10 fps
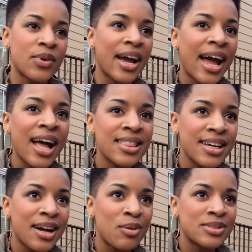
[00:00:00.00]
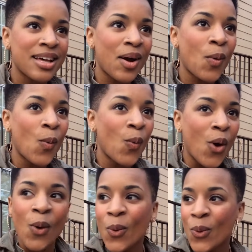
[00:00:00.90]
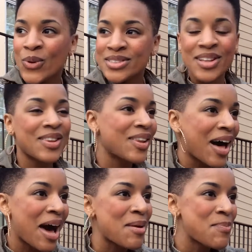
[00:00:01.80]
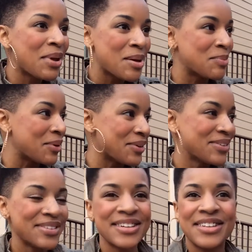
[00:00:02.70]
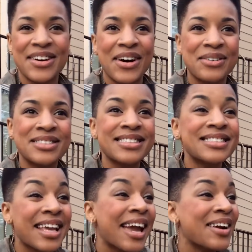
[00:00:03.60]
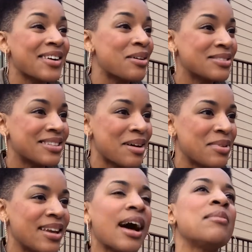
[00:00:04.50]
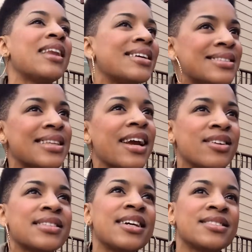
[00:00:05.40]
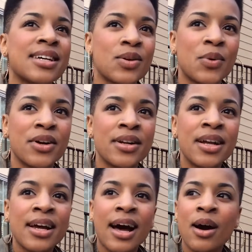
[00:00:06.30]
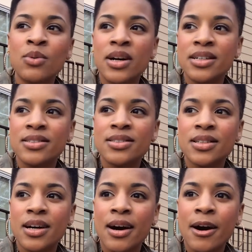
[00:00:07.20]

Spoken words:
When I got there, I was like, whoa, it's a lot of people. I was scared. I mean, not scared. Scared's not the word. I was,